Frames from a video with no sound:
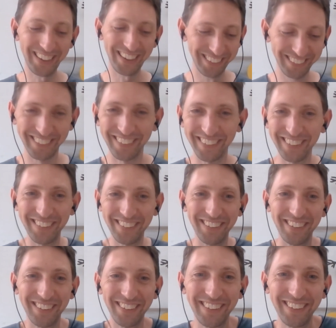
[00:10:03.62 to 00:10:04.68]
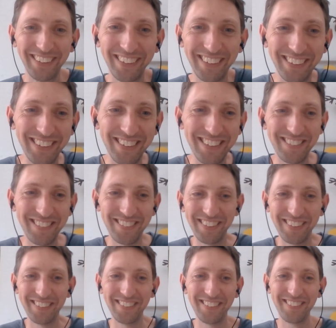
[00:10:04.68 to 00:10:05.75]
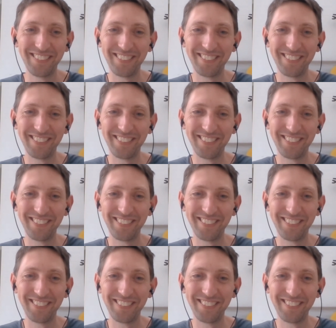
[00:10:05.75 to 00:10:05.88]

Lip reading: I'll talk later. Cheers. Thank you very much.